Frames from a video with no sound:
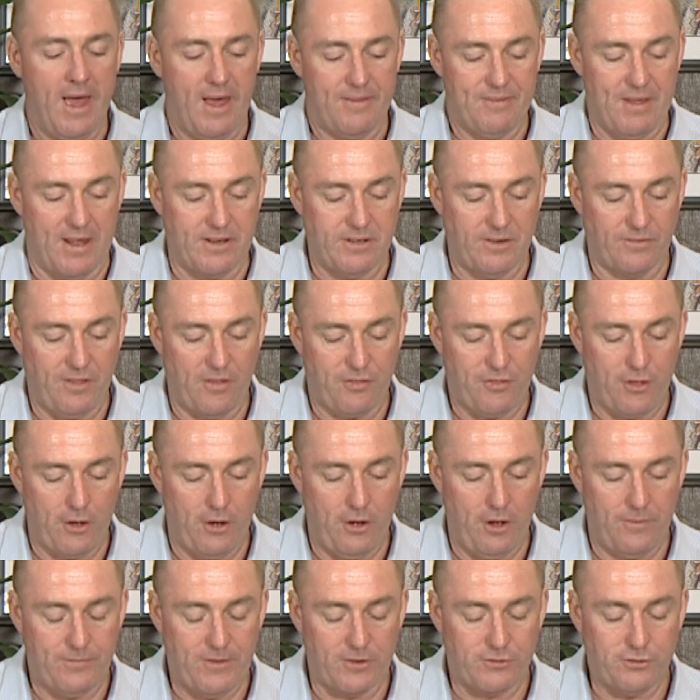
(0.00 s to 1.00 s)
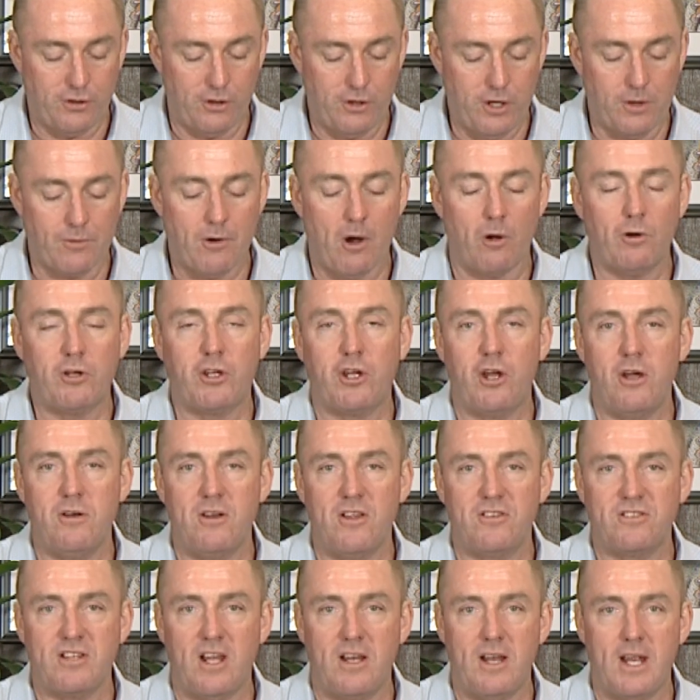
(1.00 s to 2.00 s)
Then to the third, the 2-year-old
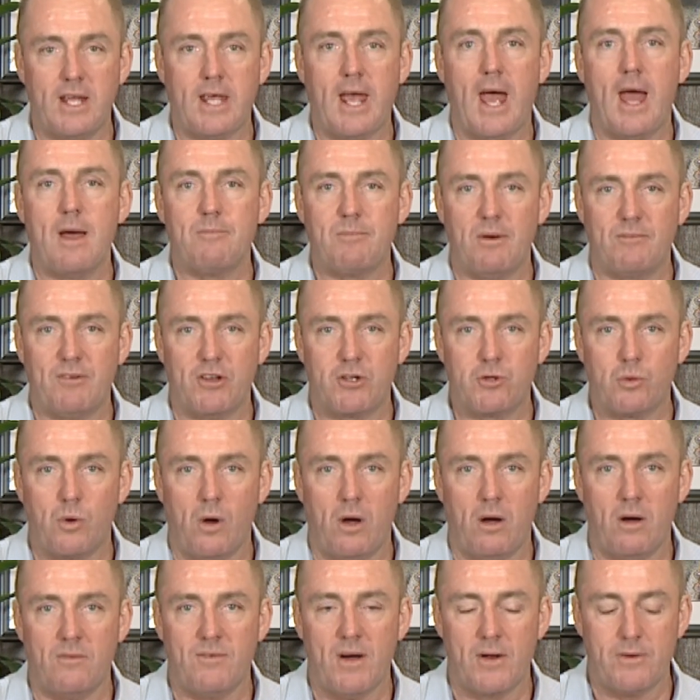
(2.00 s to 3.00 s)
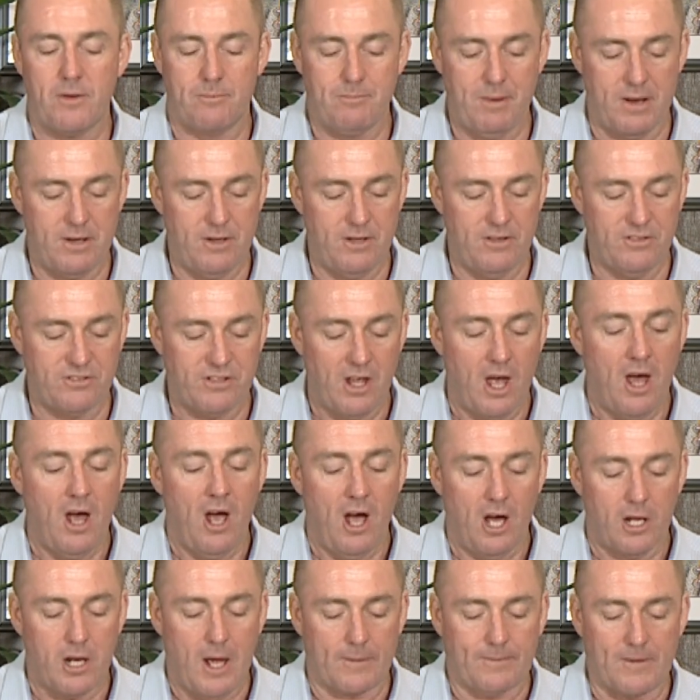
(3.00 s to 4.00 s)
Cutest handicap over 1200 metres,
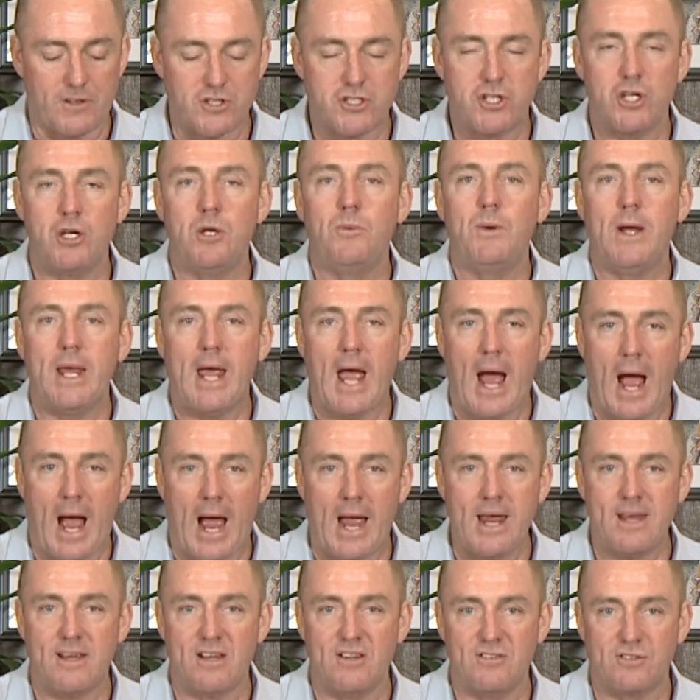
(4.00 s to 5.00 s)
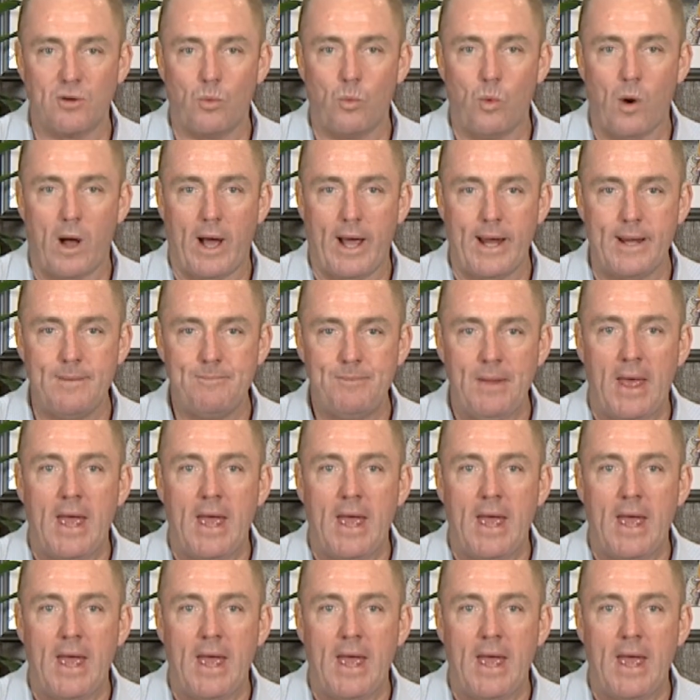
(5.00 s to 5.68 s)
like the 2 here, Acres Away.